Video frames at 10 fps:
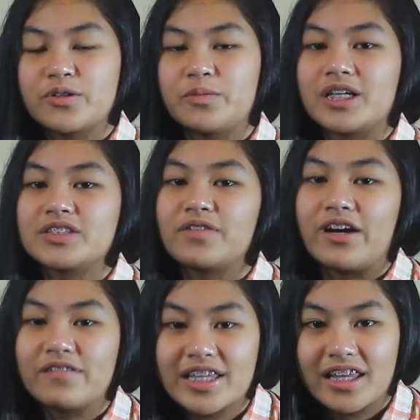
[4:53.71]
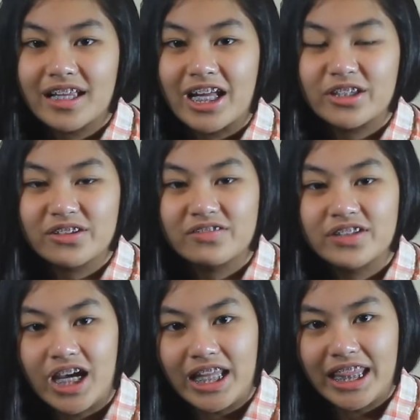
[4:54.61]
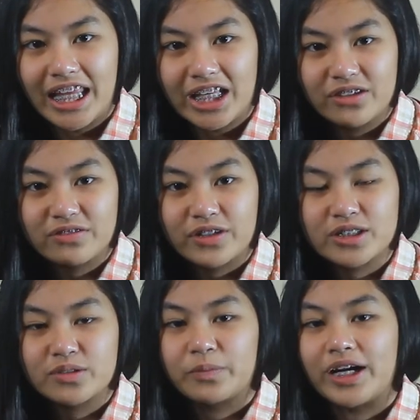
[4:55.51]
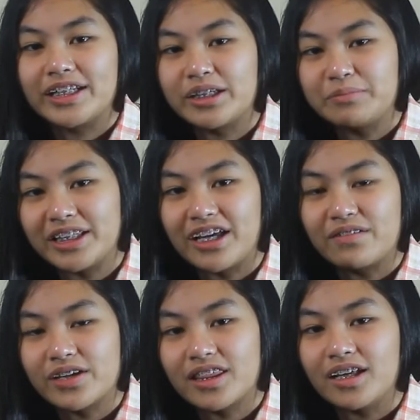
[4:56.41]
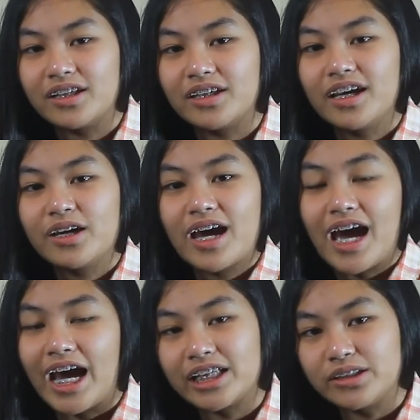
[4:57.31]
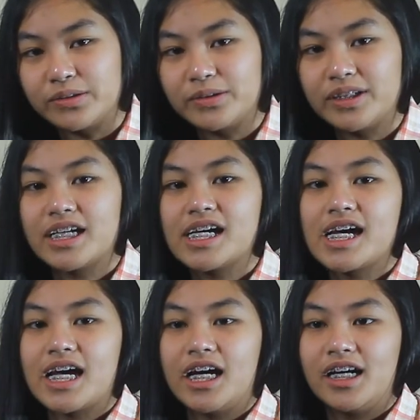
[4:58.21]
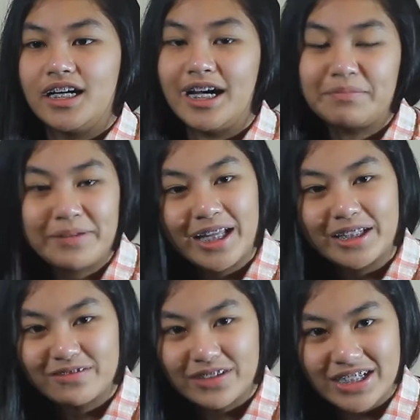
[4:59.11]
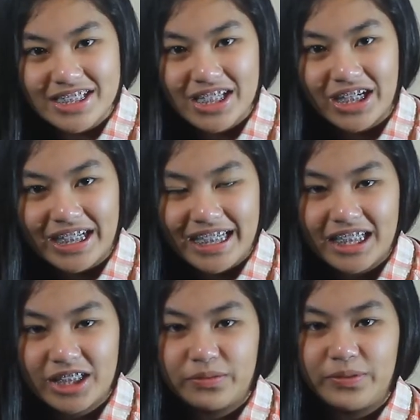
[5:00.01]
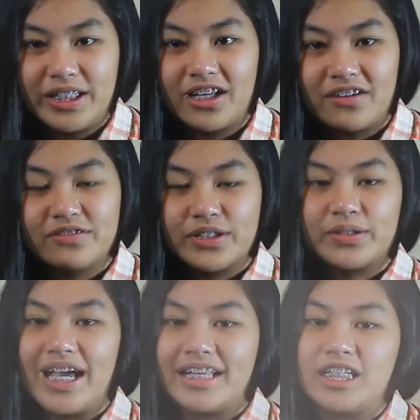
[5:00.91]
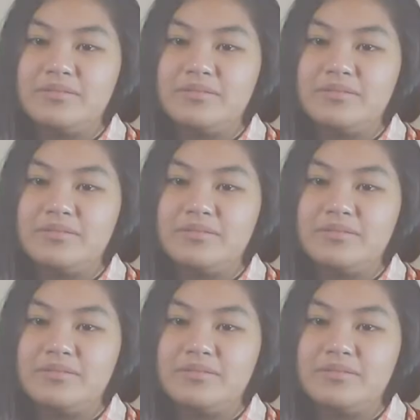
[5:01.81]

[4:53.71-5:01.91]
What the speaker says: so much for everything that you've done. Thank you for supporting me in everything I do. Happy anniversary. We love you and